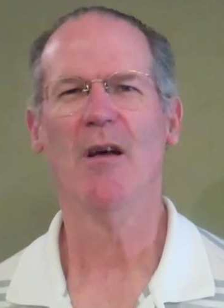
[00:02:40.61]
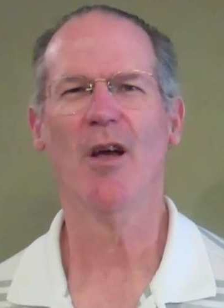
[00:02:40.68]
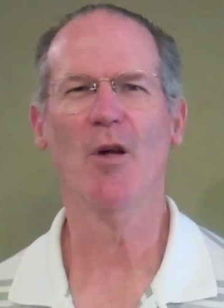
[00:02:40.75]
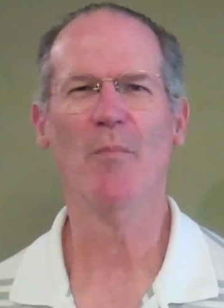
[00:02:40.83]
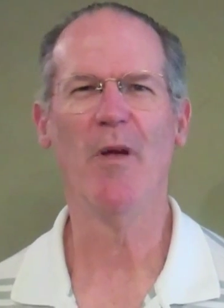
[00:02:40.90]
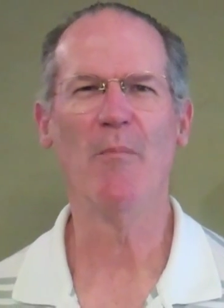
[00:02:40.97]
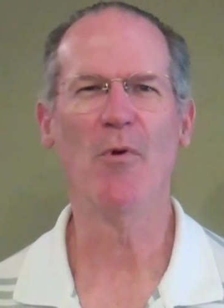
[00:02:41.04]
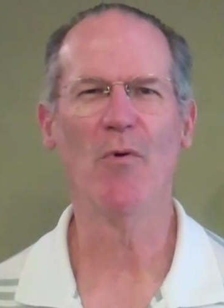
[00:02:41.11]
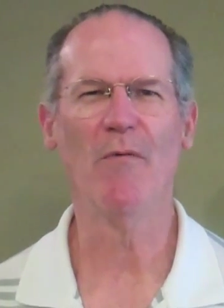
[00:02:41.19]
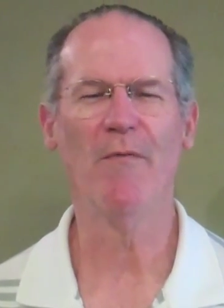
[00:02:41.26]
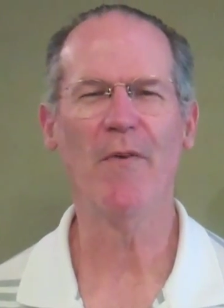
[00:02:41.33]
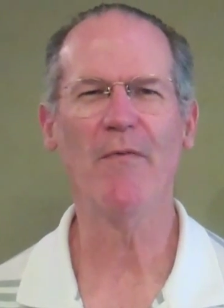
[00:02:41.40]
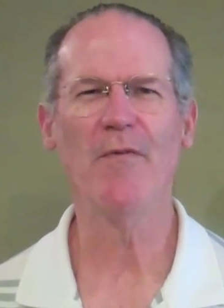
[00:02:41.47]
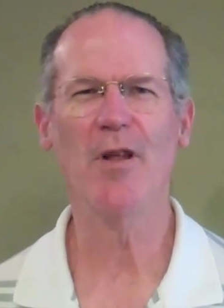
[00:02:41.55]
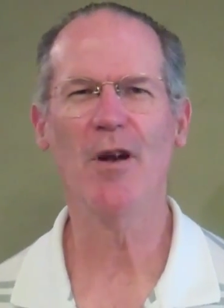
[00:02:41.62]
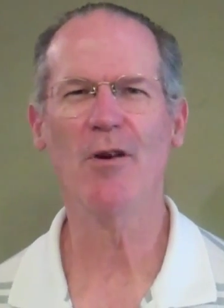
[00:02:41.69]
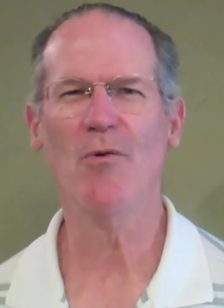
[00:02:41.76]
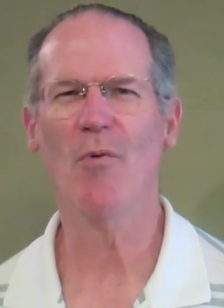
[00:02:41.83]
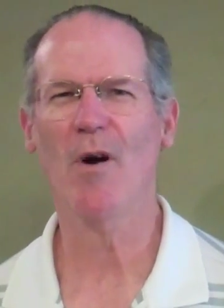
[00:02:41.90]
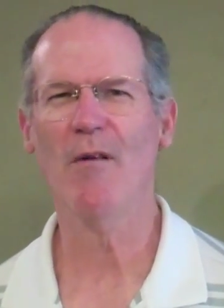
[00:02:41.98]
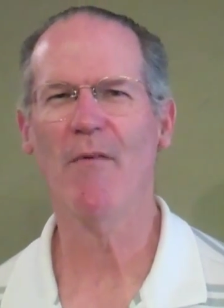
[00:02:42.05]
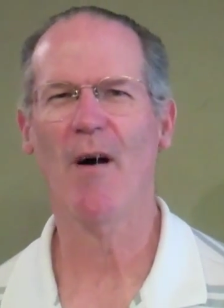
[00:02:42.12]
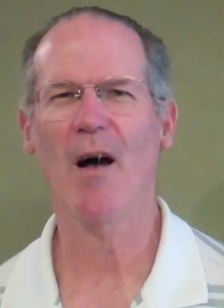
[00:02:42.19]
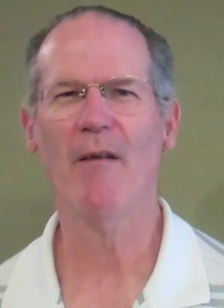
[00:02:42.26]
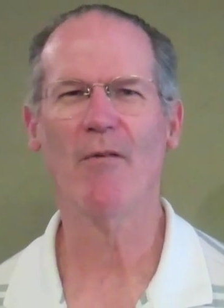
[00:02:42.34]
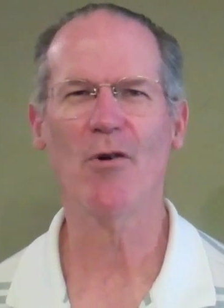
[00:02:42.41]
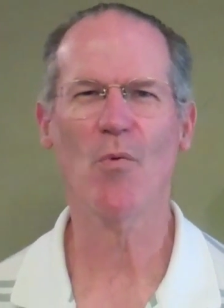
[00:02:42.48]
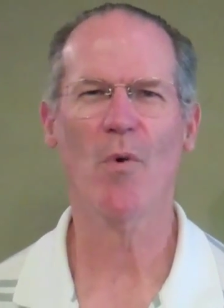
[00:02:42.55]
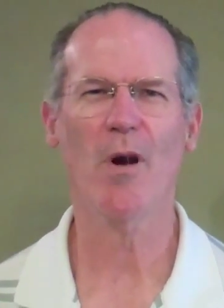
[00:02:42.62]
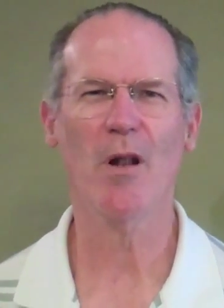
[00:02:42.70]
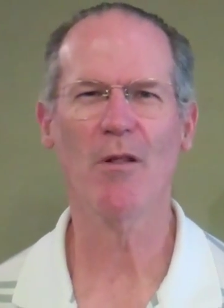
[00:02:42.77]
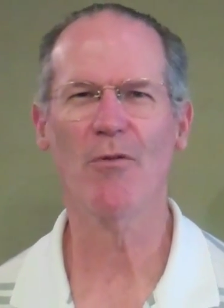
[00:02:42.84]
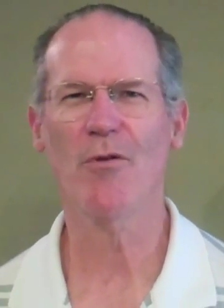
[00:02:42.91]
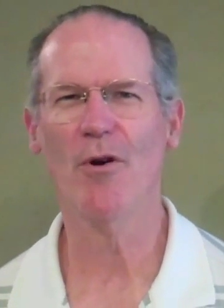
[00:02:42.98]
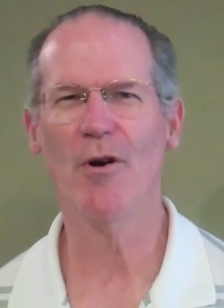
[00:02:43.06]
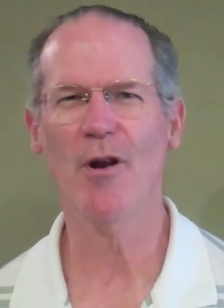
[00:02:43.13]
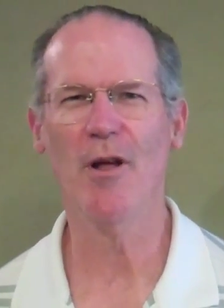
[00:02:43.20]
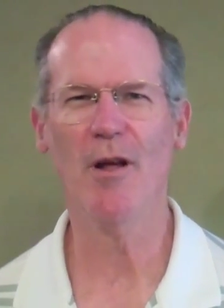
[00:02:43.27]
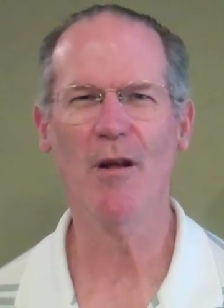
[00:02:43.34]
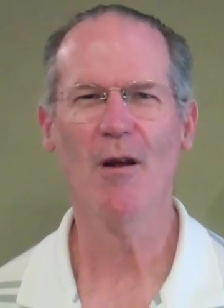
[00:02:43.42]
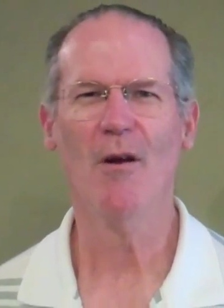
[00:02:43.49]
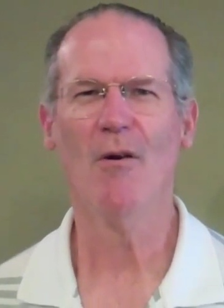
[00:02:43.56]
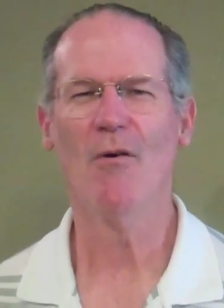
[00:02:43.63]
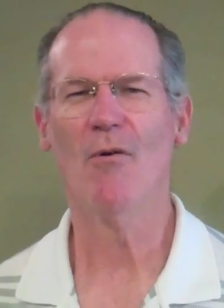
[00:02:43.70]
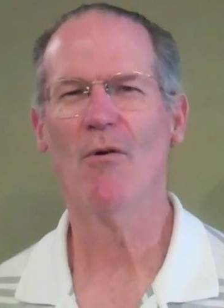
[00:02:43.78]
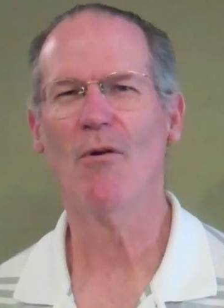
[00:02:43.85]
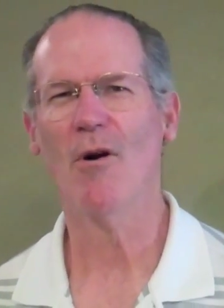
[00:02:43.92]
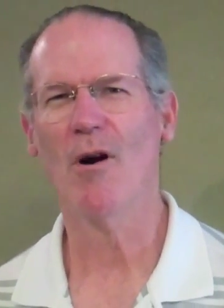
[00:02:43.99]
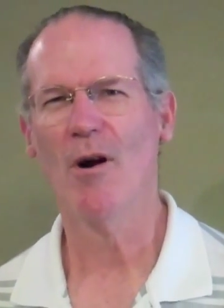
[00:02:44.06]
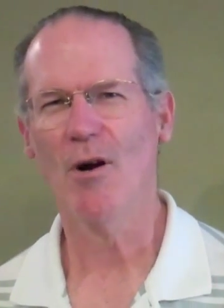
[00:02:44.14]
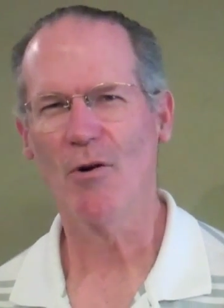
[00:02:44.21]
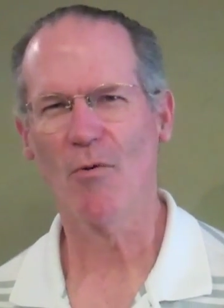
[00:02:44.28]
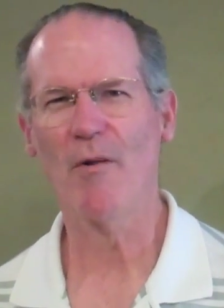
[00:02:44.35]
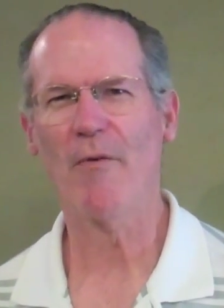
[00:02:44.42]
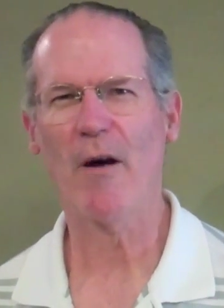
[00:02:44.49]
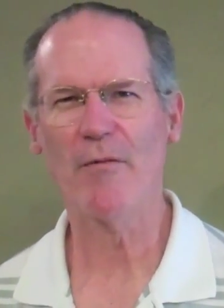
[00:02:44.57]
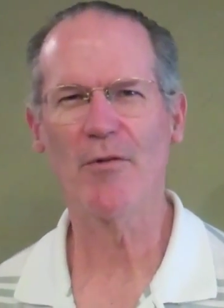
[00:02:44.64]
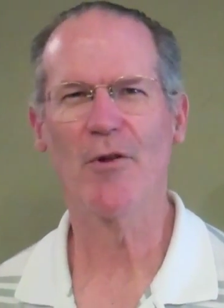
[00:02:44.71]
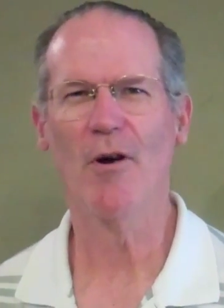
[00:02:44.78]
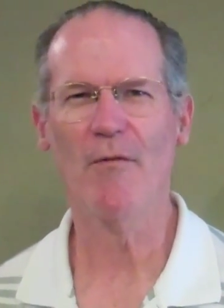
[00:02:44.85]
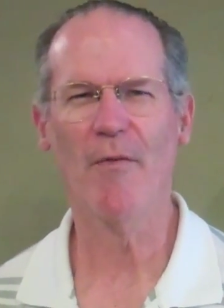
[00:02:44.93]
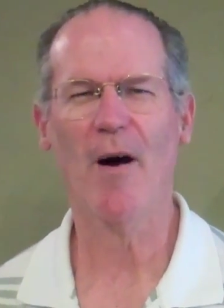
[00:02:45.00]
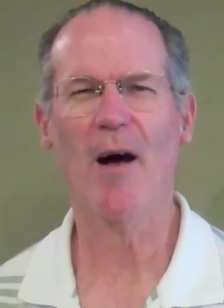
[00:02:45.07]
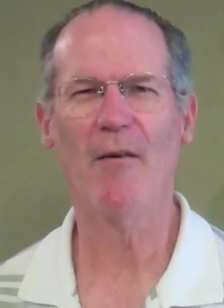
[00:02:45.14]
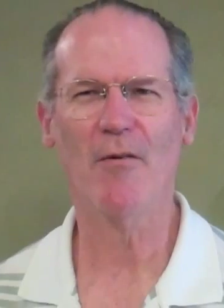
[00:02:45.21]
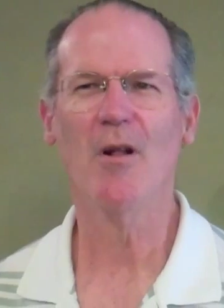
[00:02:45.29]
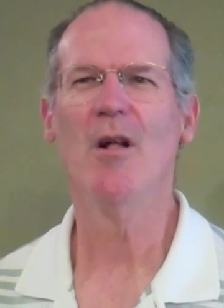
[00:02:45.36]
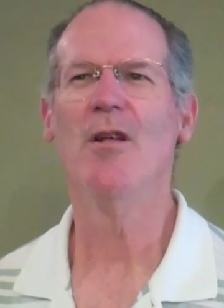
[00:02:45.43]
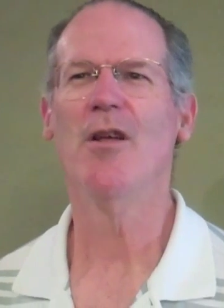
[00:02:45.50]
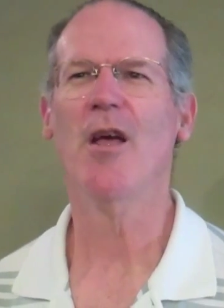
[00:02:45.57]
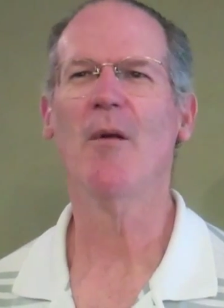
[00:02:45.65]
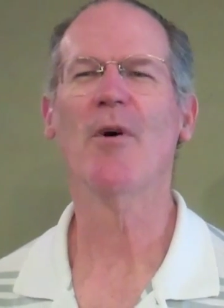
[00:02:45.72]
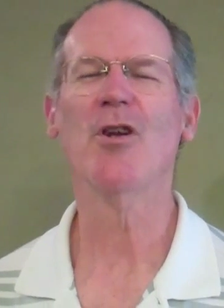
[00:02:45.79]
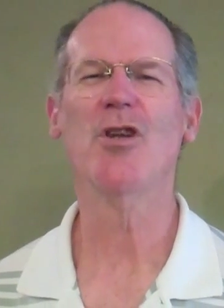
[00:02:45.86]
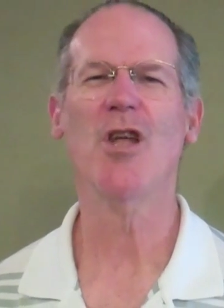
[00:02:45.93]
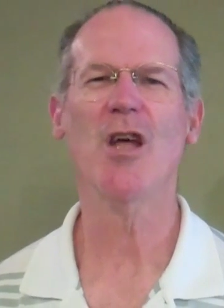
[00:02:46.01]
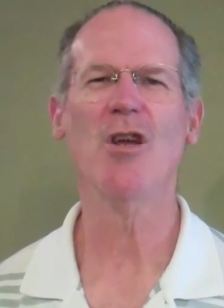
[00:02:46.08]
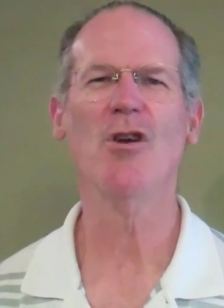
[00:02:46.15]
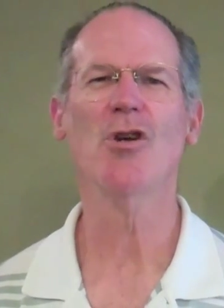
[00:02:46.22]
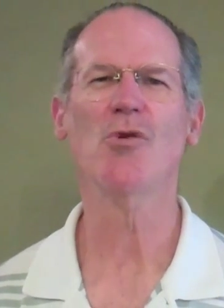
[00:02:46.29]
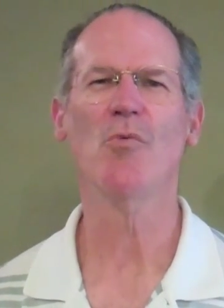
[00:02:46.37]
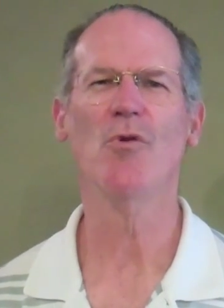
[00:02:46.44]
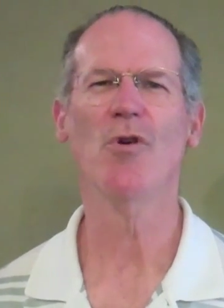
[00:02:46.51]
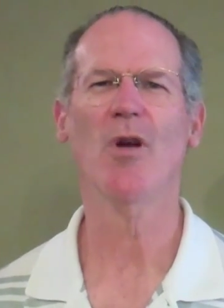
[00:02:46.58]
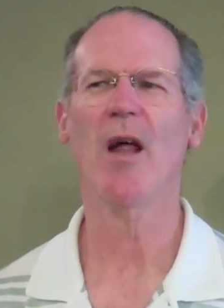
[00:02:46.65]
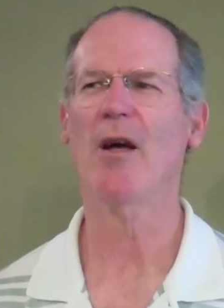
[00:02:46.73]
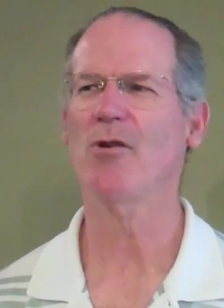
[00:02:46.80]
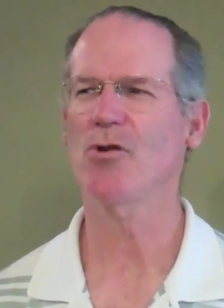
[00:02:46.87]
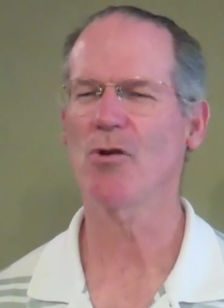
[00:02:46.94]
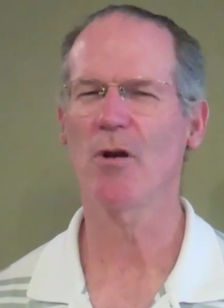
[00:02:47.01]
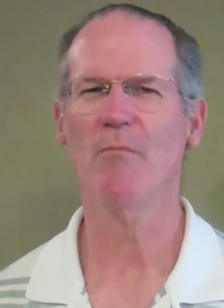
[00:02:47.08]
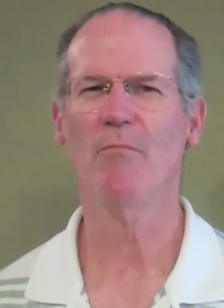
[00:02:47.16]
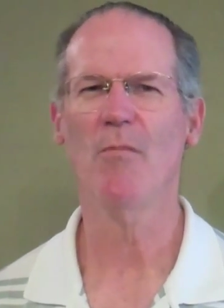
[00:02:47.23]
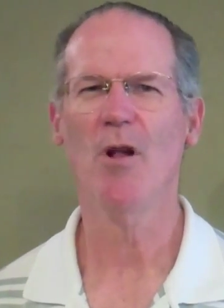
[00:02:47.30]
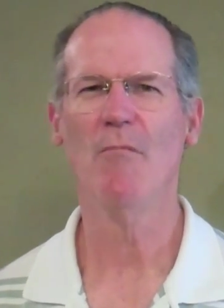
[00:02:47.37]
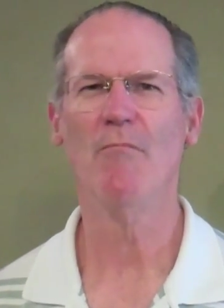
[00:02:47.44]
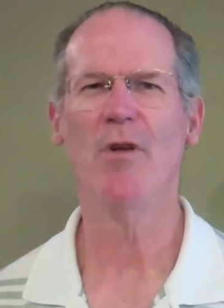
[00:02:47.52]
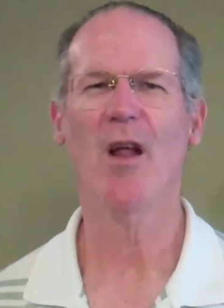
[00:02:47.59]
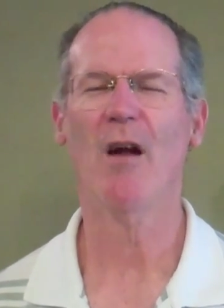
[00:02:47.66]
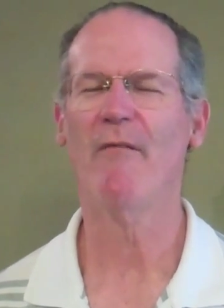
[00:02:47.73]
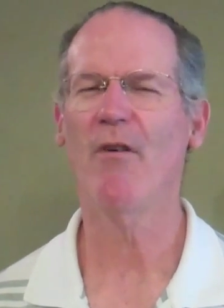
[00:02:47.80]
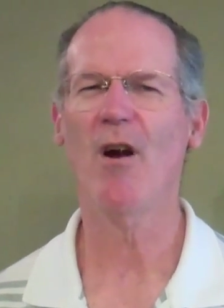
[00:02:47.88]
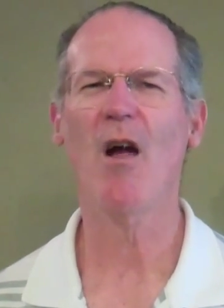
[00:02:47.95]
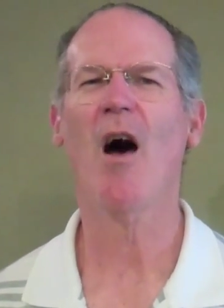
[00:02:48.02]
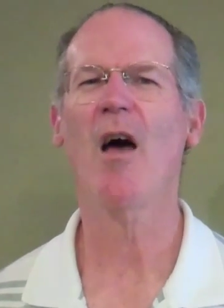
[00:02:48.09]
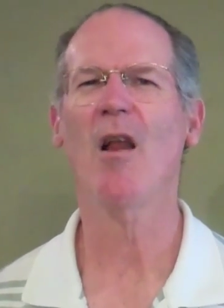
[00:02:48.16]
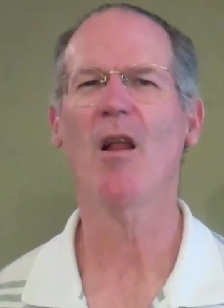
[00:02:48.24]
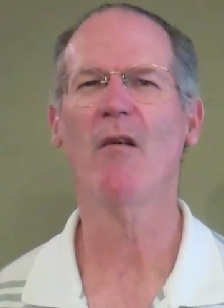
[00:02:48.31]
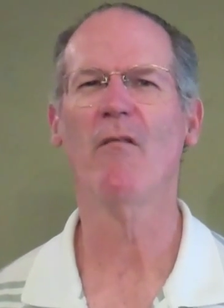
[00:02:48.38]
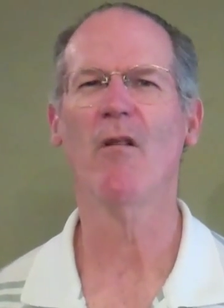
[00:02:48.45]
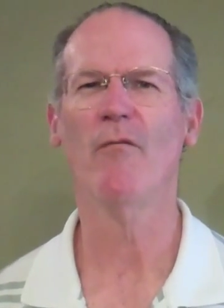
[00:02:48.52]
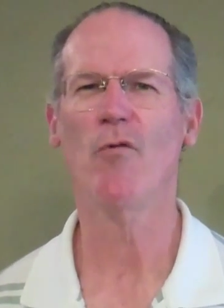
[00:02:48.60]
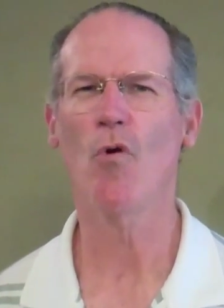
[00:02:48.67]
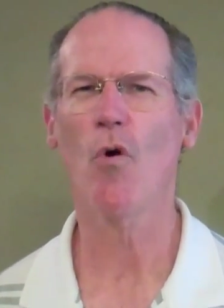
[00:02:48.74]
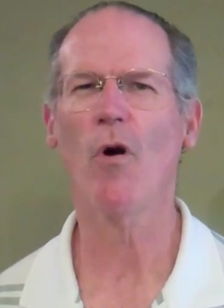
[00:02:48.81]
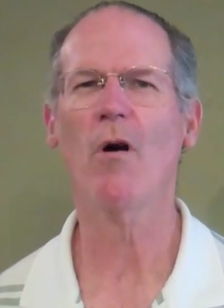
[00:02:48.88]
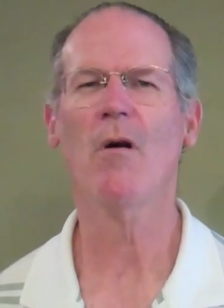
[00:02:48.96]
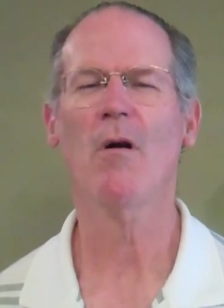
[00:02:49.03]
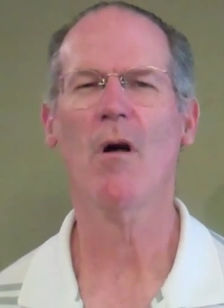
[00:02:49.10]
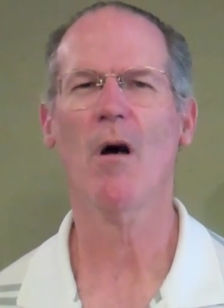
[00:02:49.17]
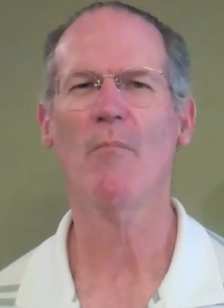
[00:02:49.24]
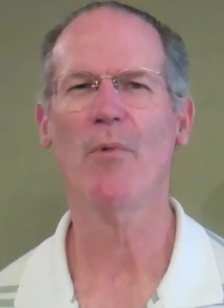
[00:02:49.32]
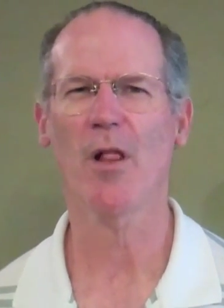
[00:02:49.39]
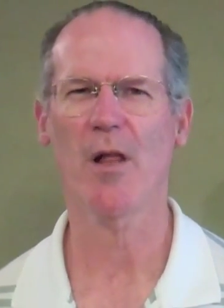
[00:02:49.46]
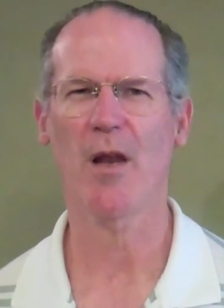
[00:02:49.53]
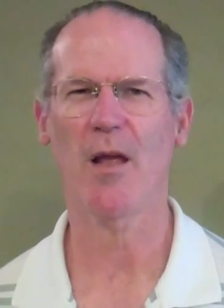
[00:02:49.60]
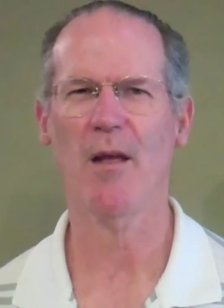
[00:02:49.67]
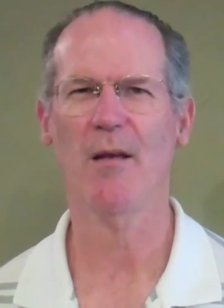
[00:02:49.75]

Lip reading: It can be between 15 and 25, or 20 and 30, or 25 and 35. You get about 10 years where you can actually be at a very high level of your ability.